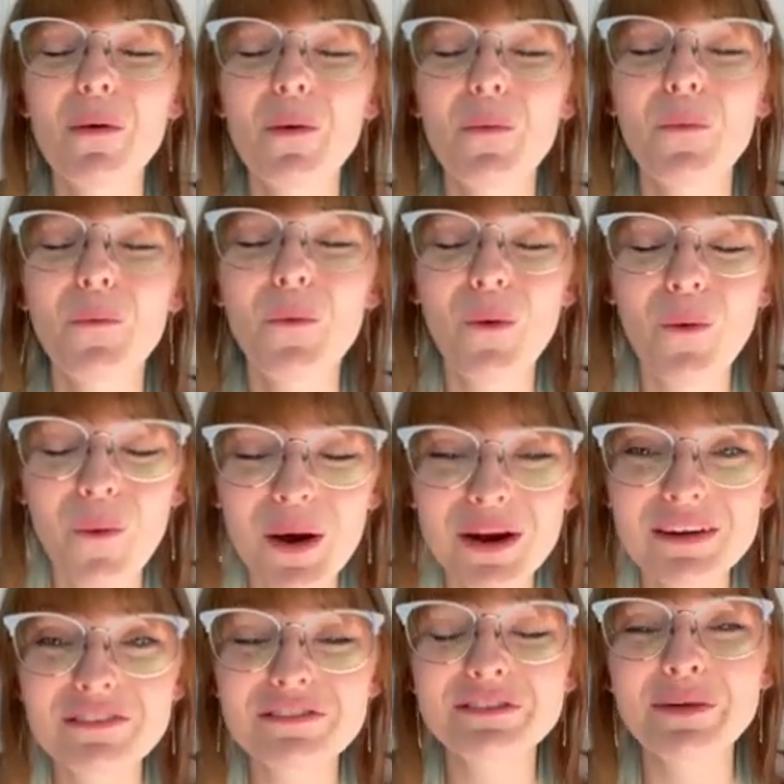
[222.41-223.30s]

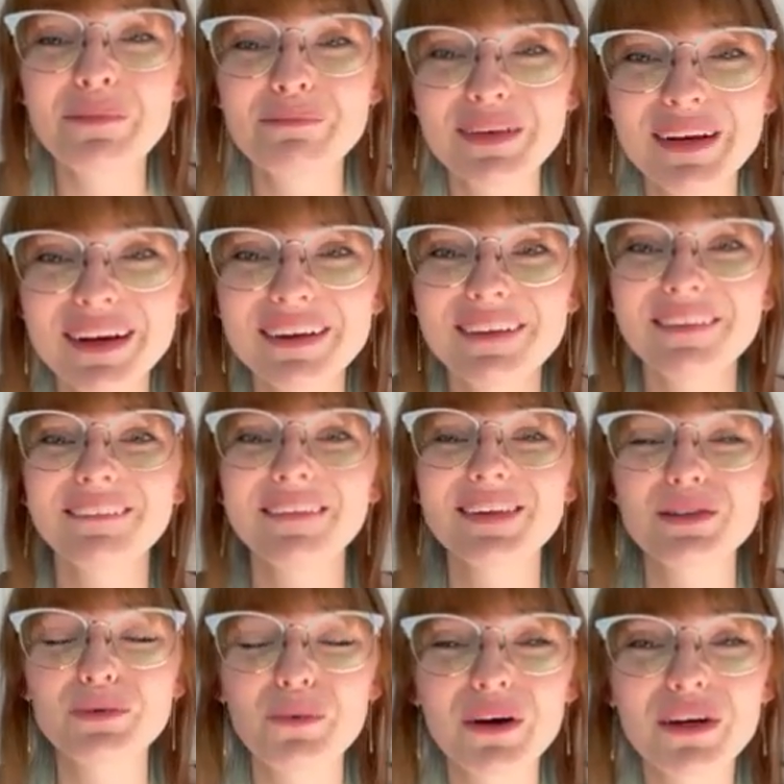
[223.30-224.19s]
wonderful miracle,
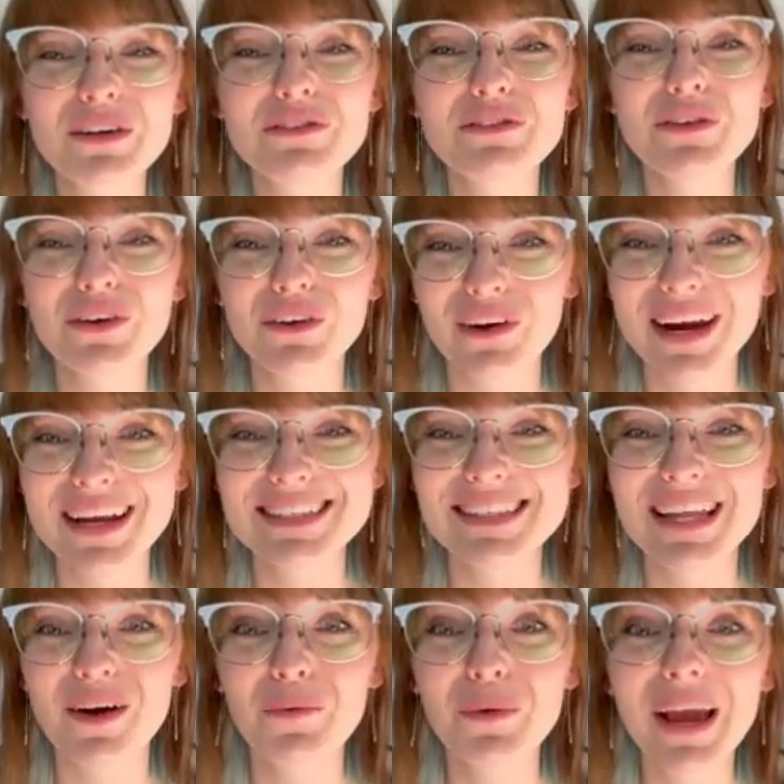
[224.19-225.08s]
this wonderful grace
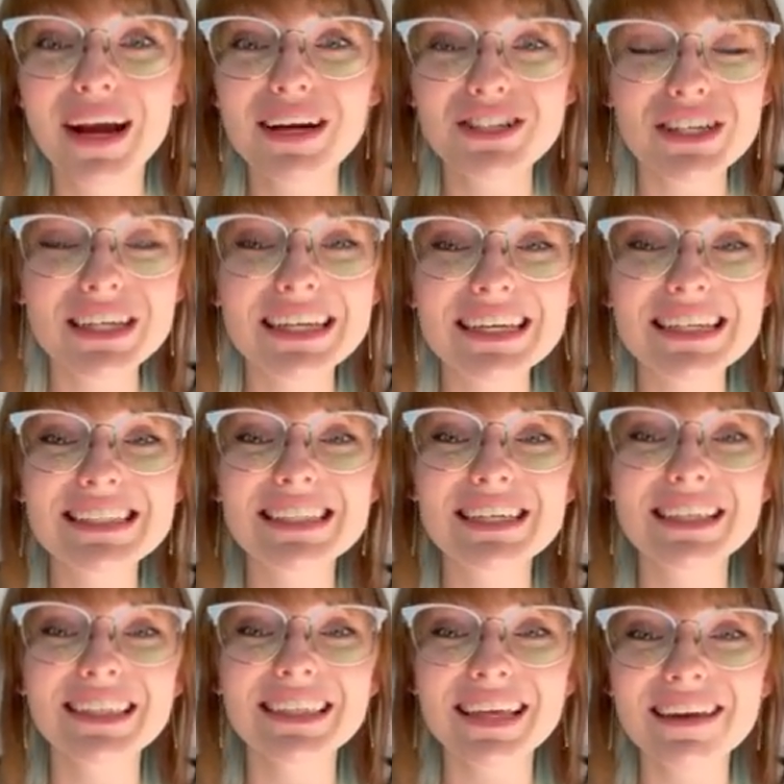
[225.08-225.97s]
that we actually get to
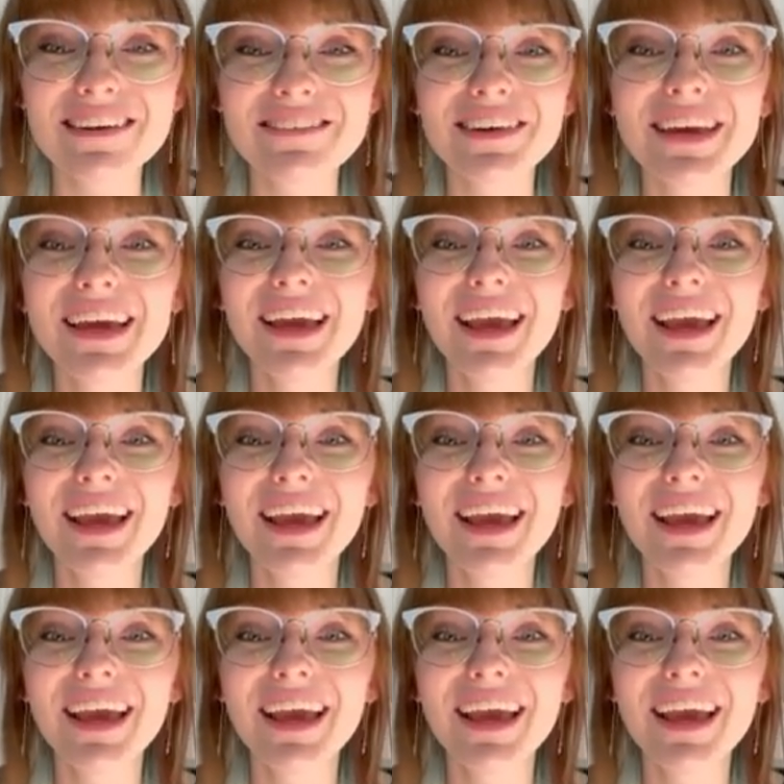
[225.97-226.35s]
live